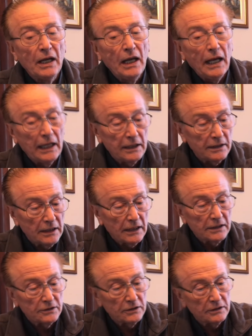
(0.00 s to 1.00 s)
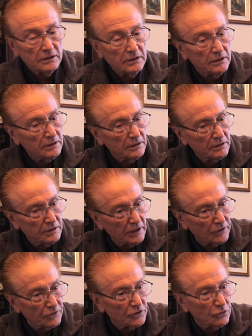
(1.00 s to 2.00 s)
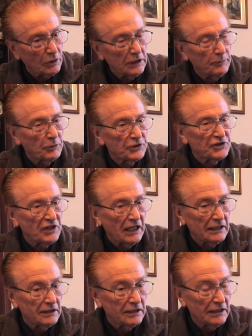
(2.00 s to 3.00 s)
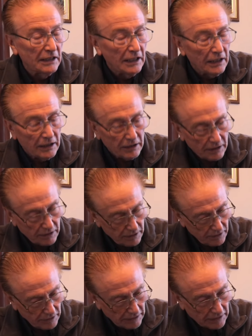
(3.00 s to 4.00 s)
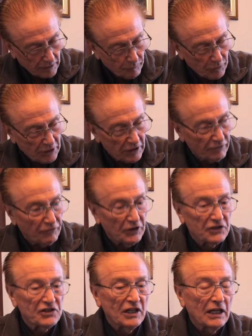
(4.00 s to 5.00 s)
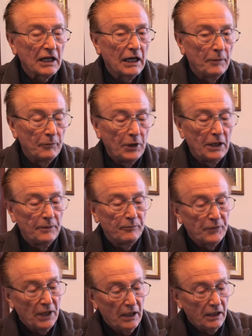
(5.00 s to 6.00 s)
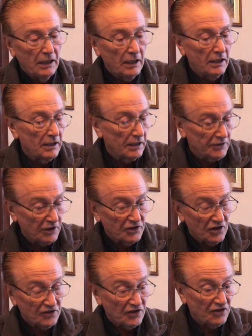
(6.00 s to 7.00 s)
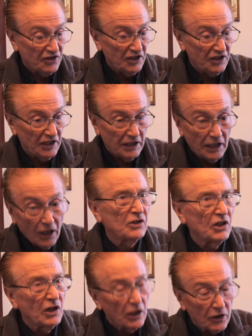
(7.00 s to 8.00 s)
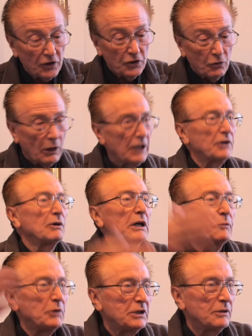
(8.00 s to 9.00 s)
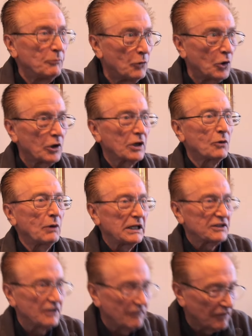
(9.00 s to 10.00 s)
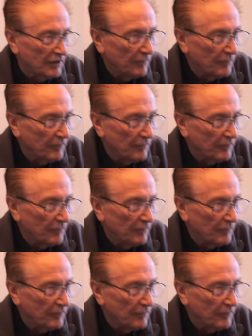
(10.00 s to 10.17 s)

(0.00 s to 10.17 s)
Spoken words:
and the other 20%, it can be in a fixed income, such as a CD. The younger you are, you want to be the more aggressive.